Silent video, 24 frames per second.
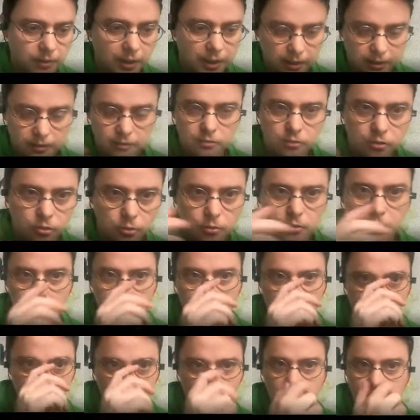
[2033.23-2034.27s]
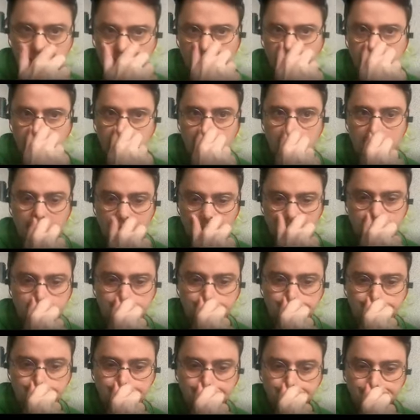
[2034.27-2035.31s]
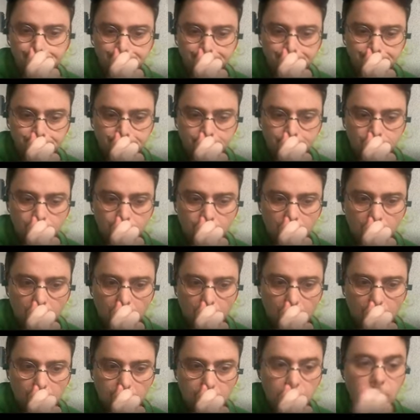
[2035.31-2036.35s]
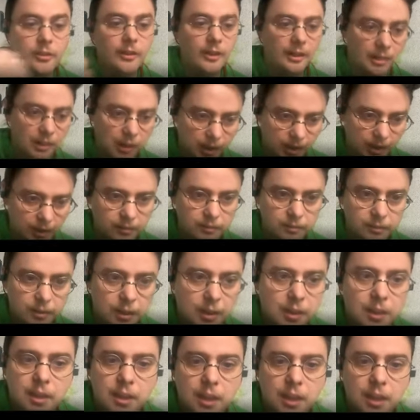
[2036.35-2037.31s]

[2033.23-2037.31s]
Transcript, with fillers: like to the sort of um, to the client.